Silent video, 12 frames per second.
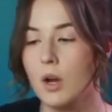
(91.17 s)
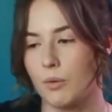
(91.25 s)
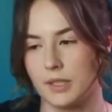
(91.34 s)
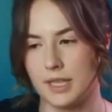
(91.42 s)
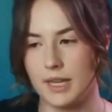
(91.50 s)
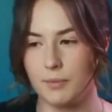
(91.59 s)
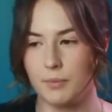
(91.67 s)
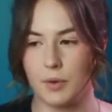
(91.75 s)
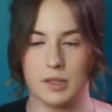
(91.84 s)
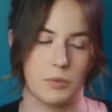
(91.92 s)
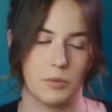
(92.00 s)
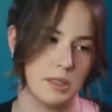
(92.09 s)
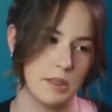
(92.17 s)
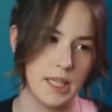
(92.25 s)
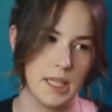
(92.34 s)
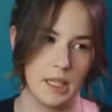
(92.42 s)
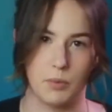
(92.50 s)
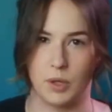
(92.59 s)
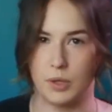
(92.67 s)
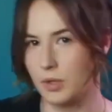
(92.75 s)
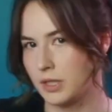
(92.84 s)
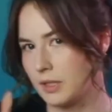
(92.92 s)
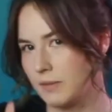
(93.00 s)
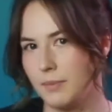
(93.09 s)
What is the end point? What is the beginning point?
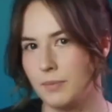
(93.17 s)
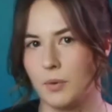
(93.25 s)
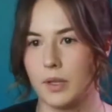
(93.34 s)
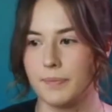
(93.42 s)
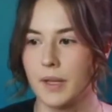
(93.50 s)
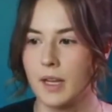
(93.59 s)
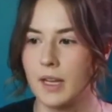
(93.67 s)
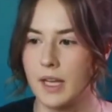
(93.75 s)
What's the midpoint?